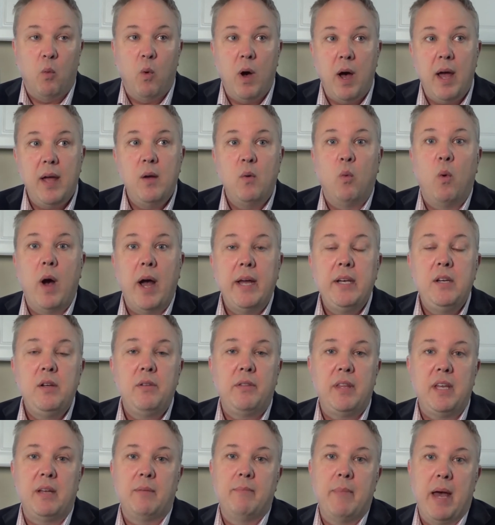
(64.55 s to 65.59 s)
Why do you
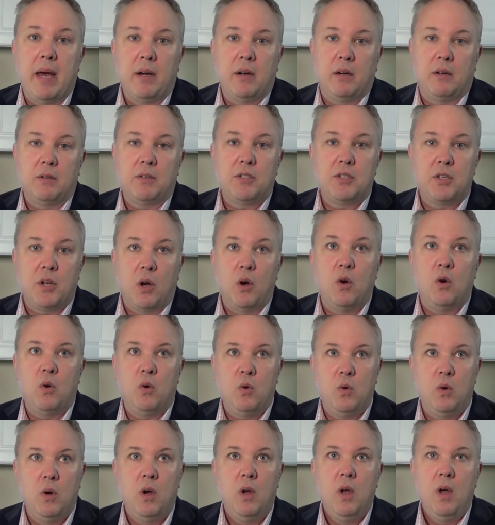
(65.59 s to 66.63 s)
think men are
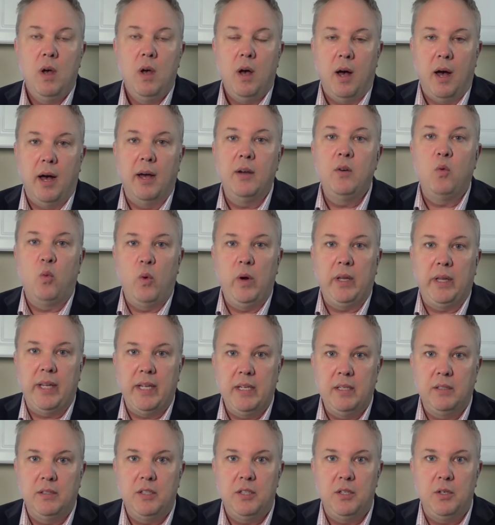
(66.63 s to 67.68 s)
so
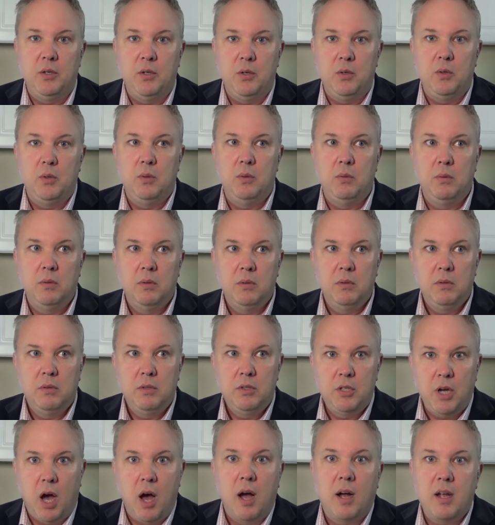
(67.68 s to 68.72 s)
unwilling to
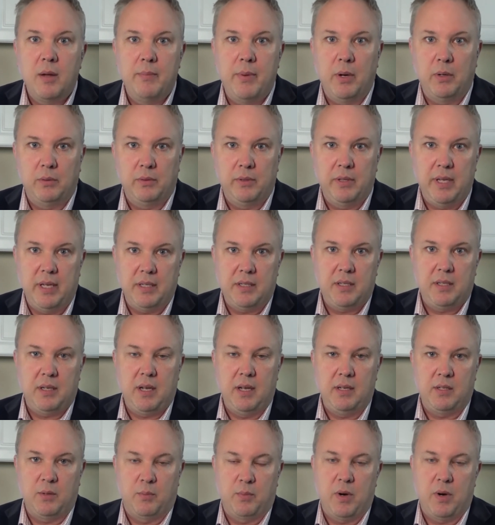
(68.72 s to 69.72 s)
talk about this as a